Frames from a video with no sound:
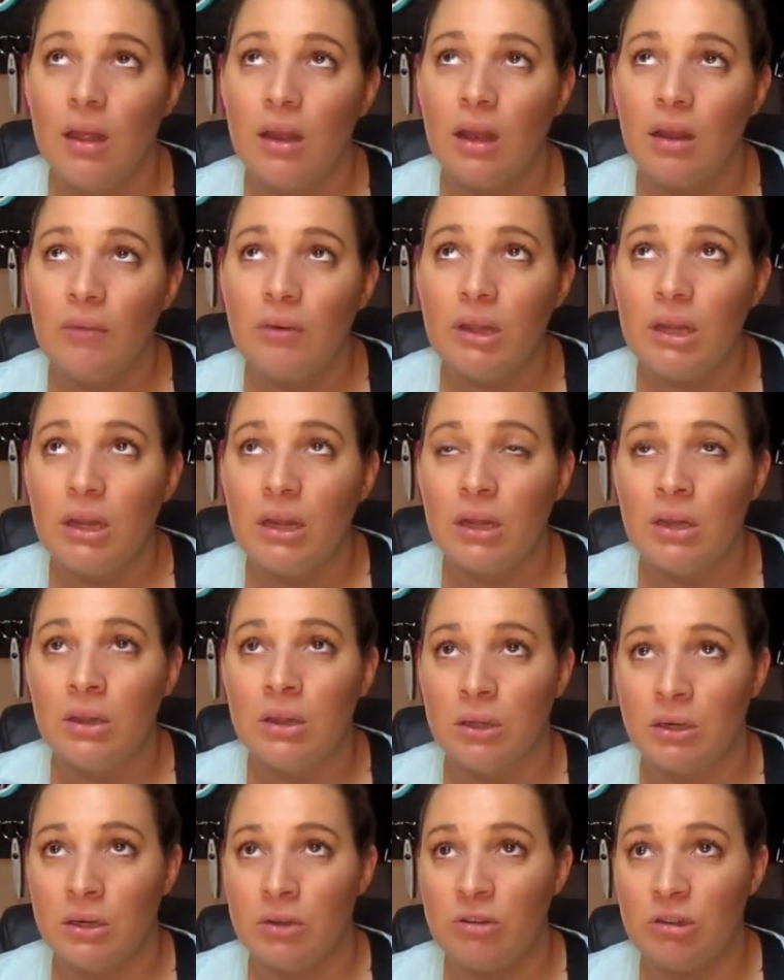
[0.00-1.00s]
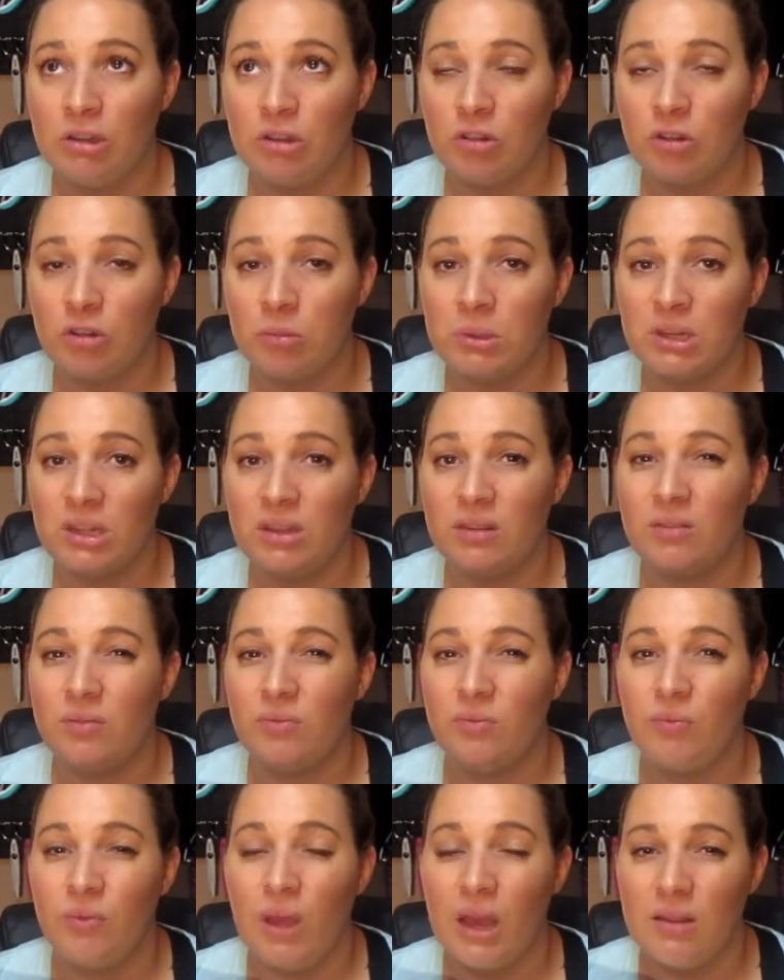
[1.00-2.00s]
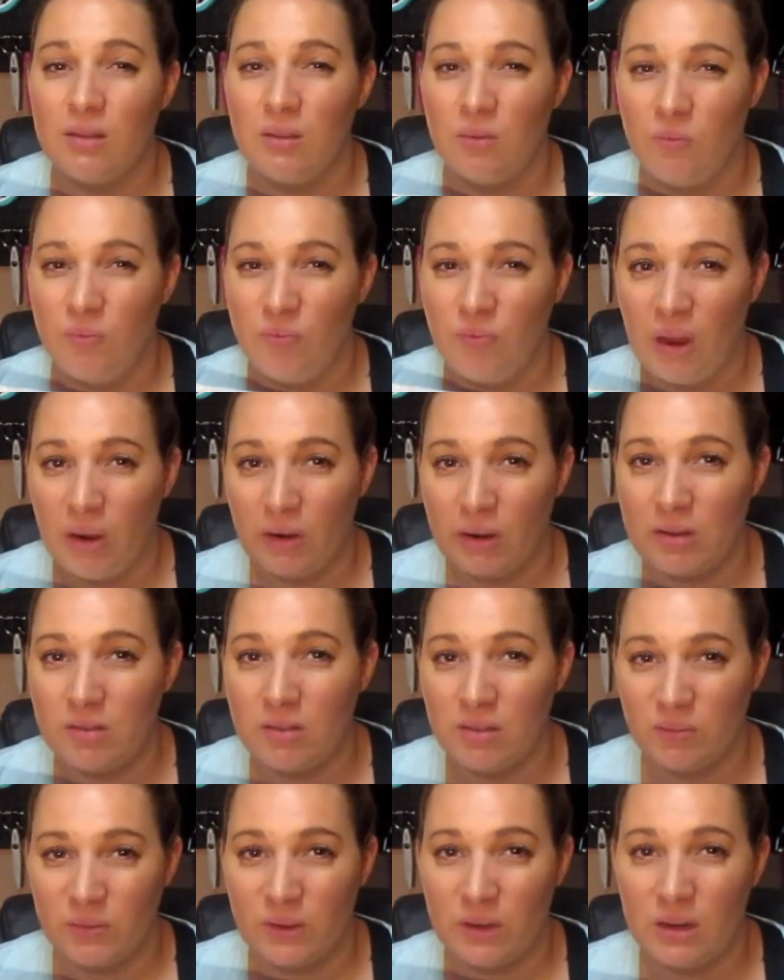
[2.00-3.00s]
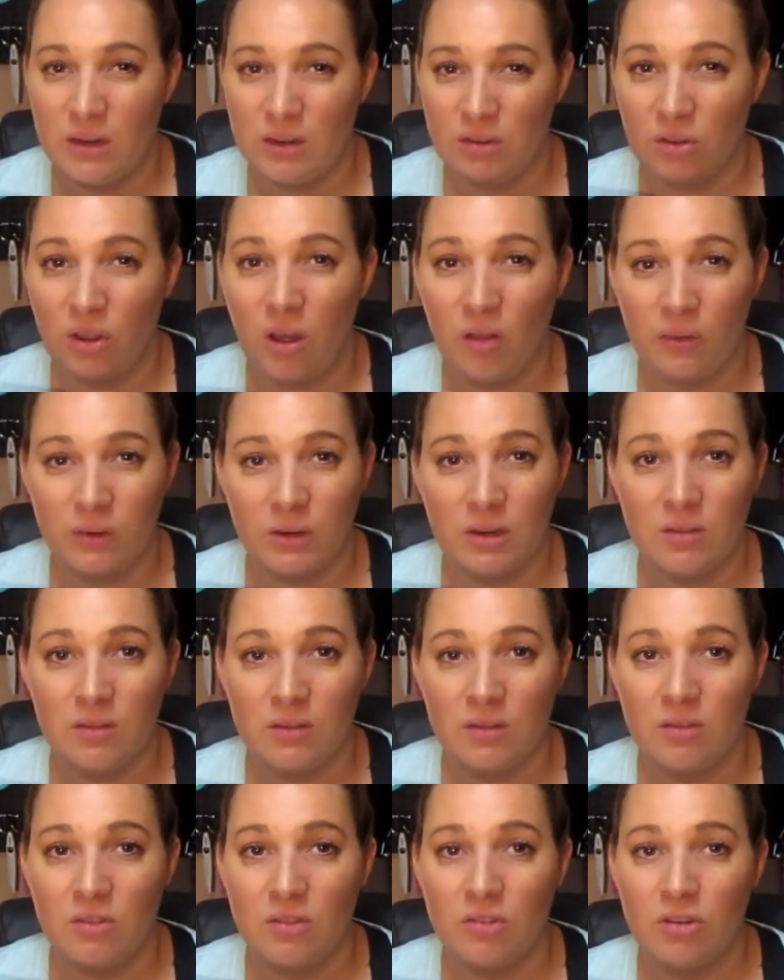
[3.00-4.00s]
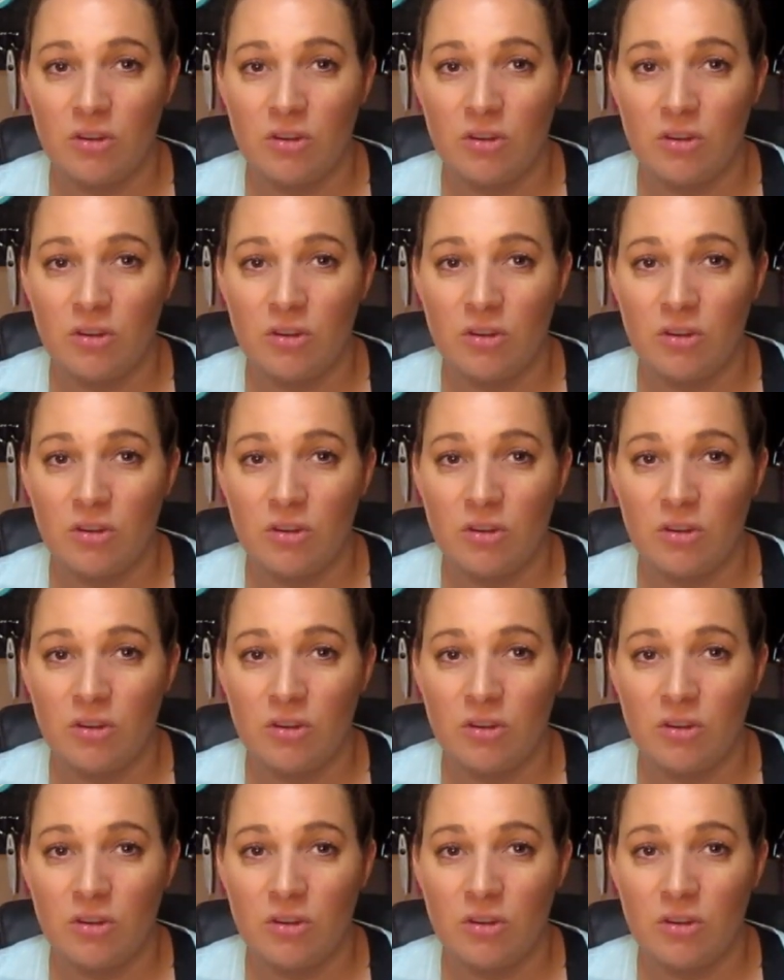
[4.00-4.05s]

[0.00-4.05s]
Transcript: not really allergic to, but has very severe intolerances